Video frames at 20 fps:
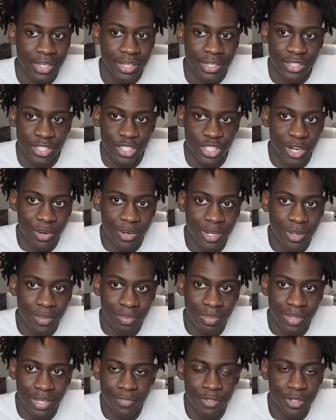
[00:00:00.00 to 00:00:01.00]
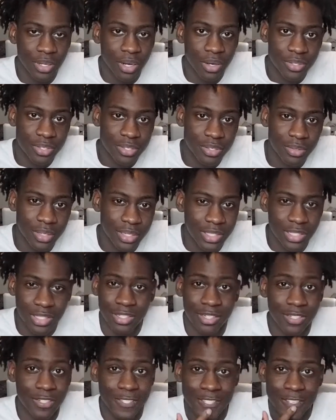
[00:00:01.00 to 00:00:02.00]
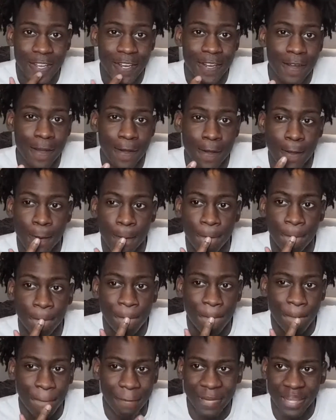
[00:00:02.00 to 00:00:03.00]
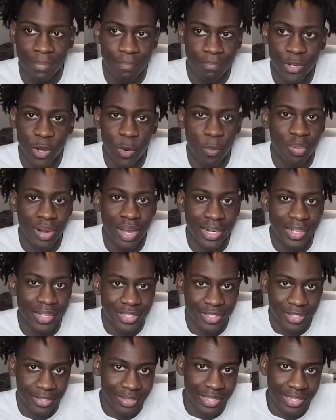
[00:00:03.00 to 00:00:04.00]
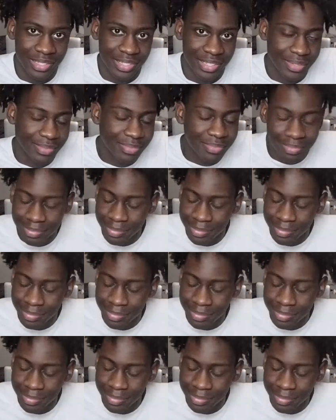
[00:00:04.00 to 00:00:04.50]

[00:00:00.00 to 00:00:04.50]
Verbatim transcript: startup. But if you go to it, it's just gonna say um no products are listed.